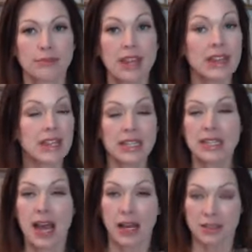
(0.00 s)

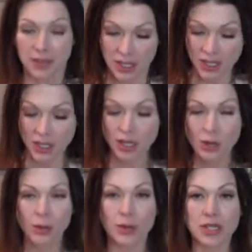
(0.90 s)
this activation that
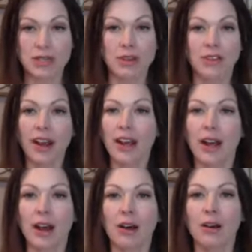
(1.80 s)
you are receiving right
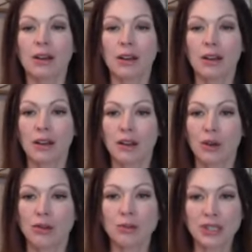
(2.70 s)
now
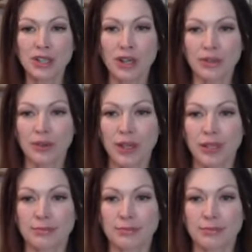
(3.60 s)
will be null and void.